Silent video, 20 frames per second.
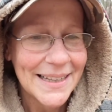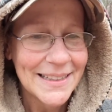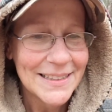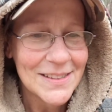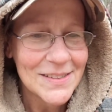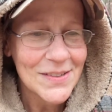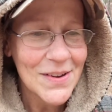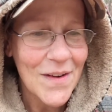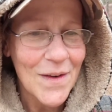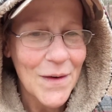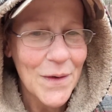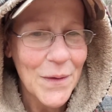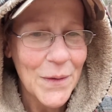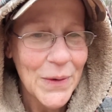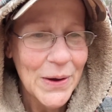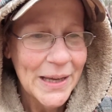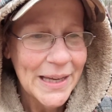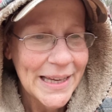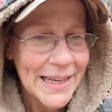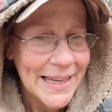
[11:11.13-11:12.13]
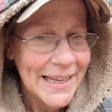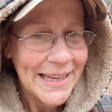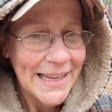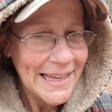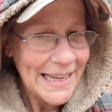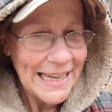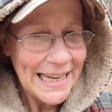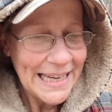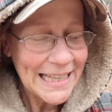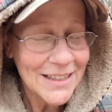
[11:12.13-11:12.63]
So
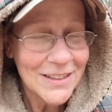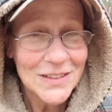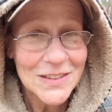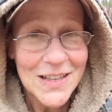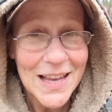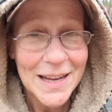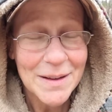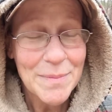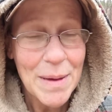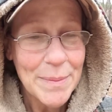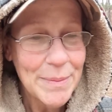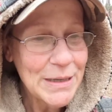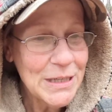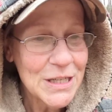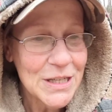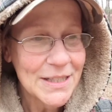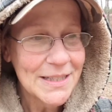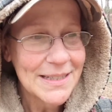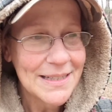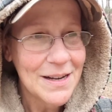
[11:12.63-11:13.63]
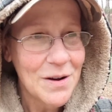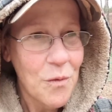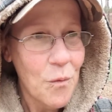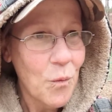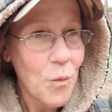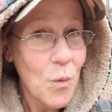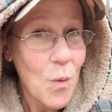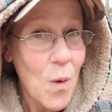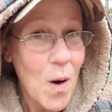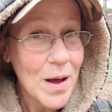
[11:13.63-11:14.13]
it looks like maybe just
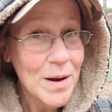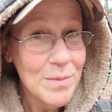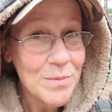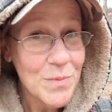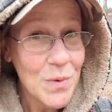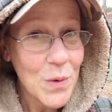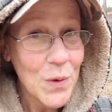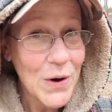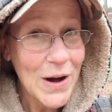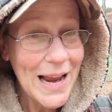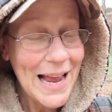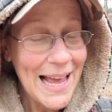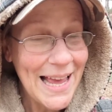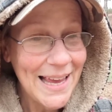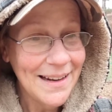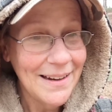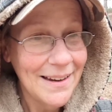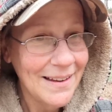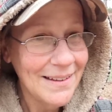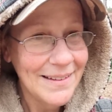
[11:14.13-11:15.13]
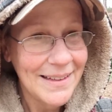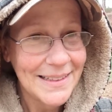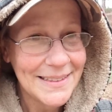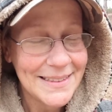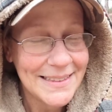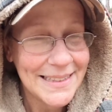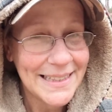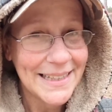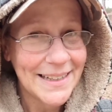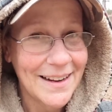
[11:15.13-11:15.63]
one more hen
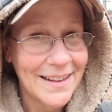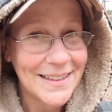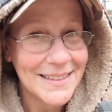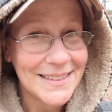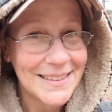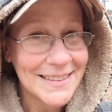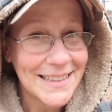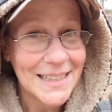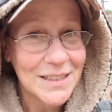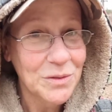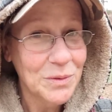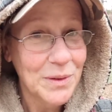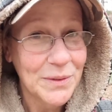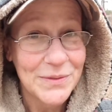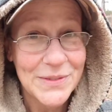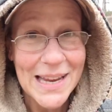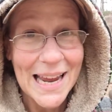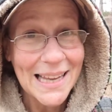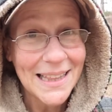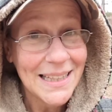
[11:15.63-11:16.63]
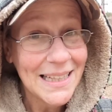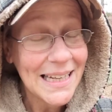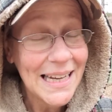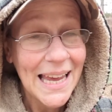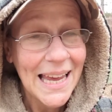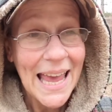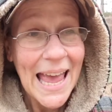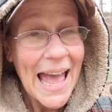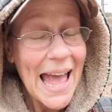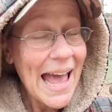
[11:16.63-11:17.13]
needs to get on the schedule of daily.
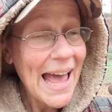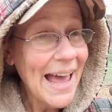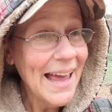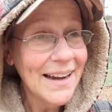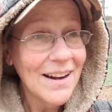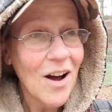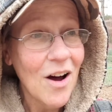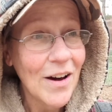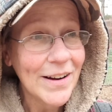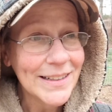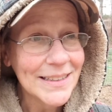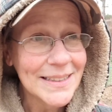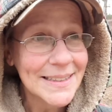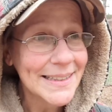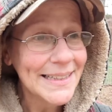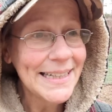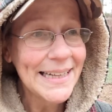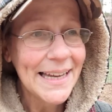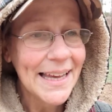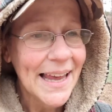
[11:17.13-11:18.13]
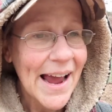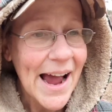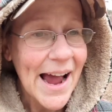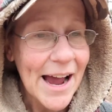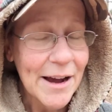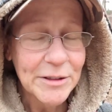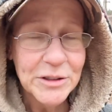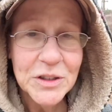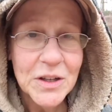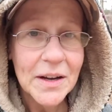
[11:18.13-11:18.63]
And honestly,
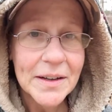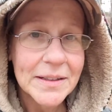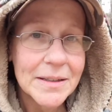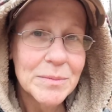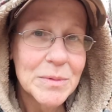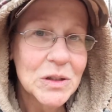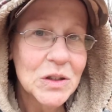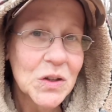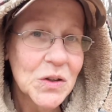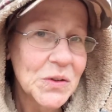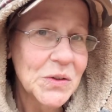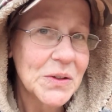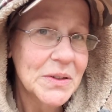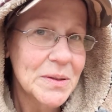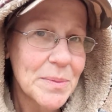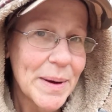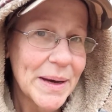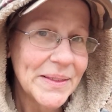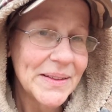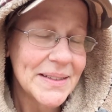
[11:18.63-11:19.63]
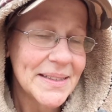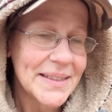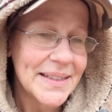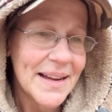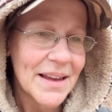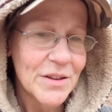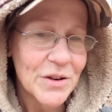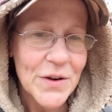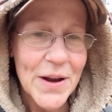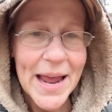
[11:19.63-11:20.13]
I was talking to Mr. Lucas about this the
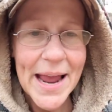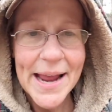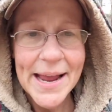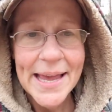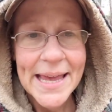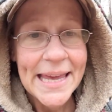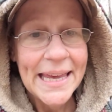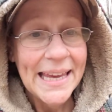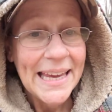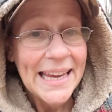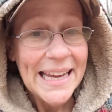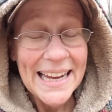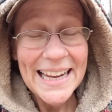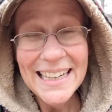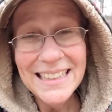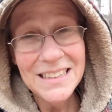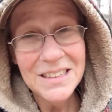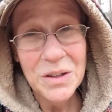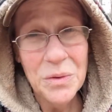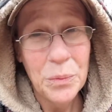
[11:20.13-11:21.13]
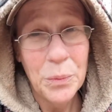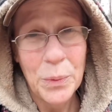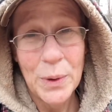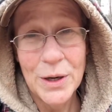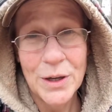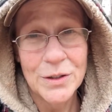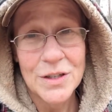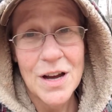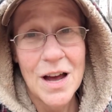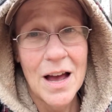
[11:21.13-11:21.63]
other day. It's the
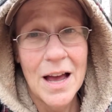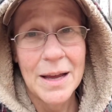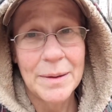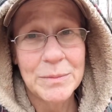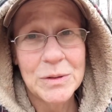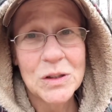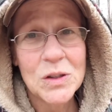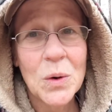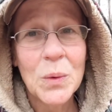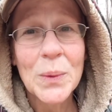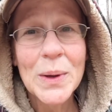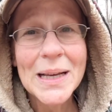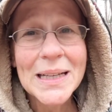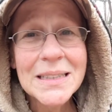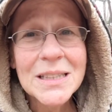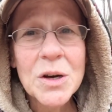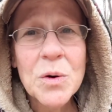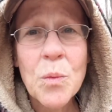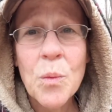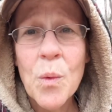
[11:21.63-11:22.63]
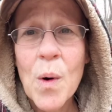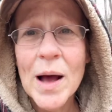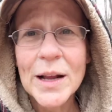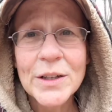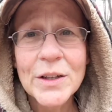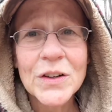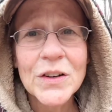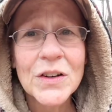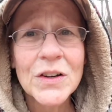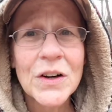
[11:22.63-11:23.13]
winter time, so it's a
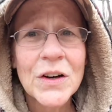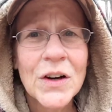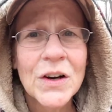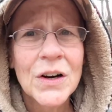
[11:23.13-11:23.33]
wonder.